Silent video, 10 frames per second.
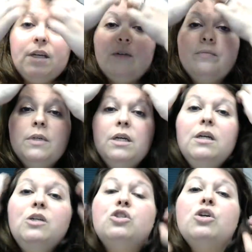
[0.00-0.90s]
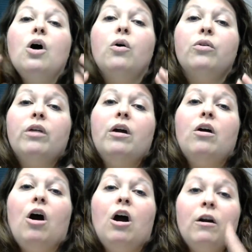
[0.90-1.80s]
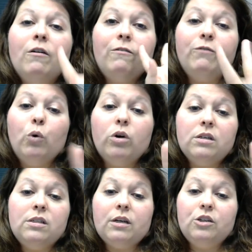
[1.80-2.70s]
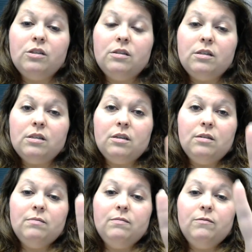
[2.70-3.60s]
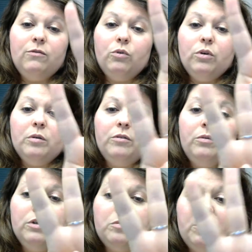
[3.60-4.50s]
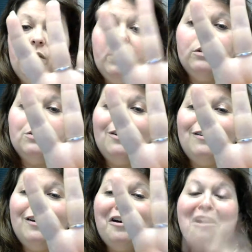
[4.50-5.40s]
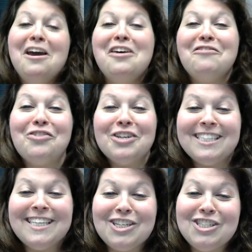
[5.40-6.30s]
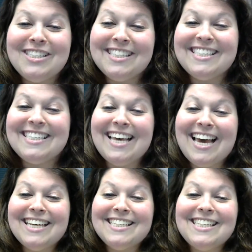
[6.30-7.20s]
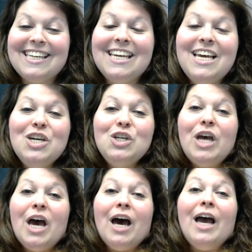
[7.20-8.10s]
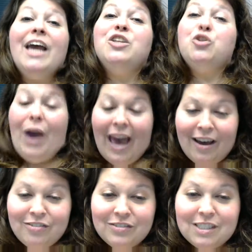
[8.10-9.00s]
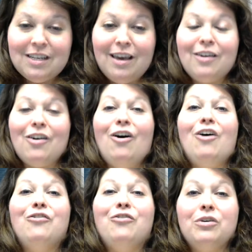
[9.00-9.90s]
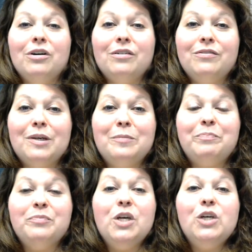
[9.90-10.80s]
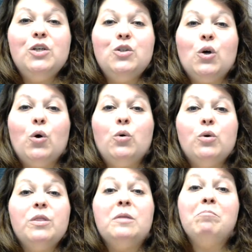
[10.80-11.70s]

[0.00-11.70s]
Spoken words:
down. So, there are 4 sections to... where's my fingers? There they are. 4 sections to the HESI. And you have to take all 4 of them. So, the